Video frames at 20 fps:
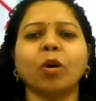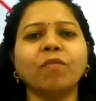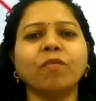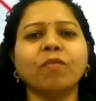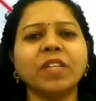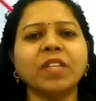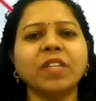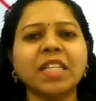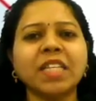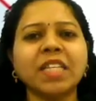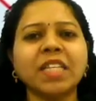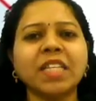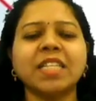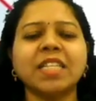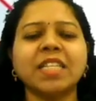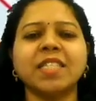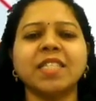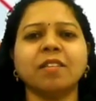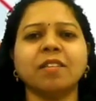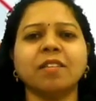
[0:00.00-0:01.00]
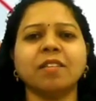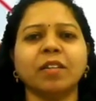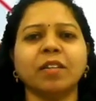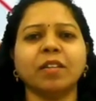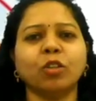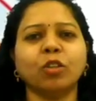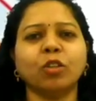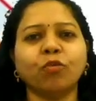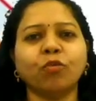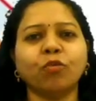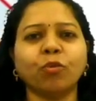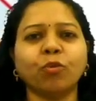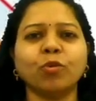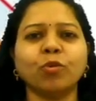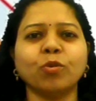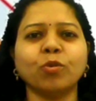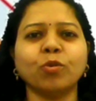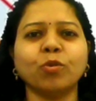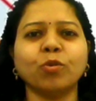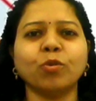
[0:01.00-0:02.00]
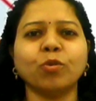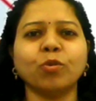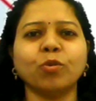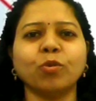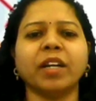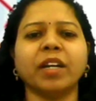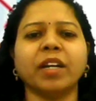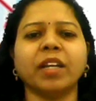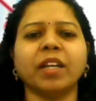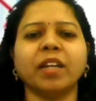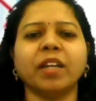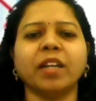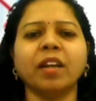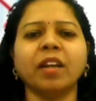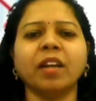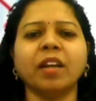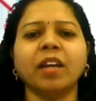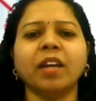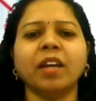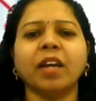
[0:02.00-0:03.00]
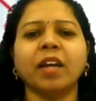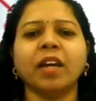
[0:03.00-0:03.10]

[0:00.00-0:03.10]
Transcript: or which exert the force on the container,